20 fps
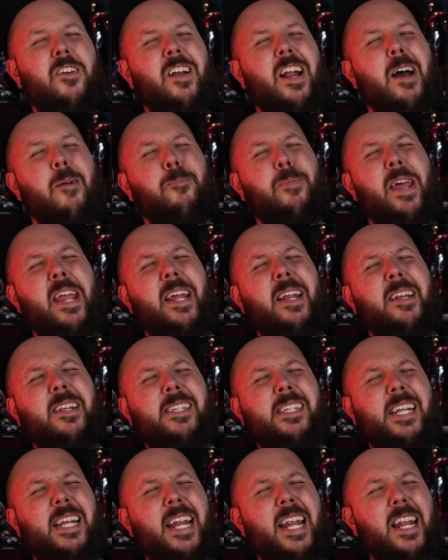not paying
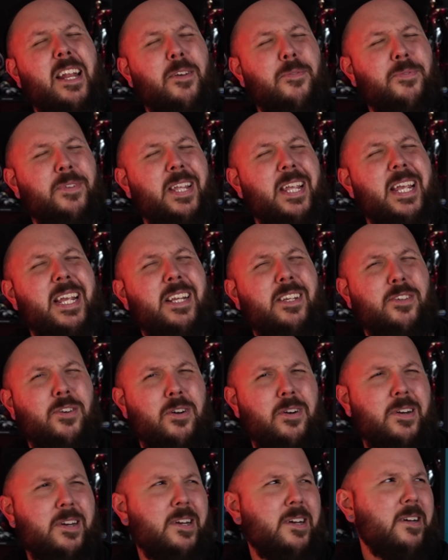us in NFTs,
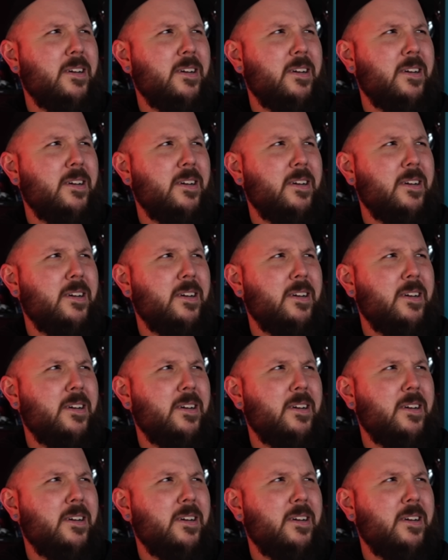are you?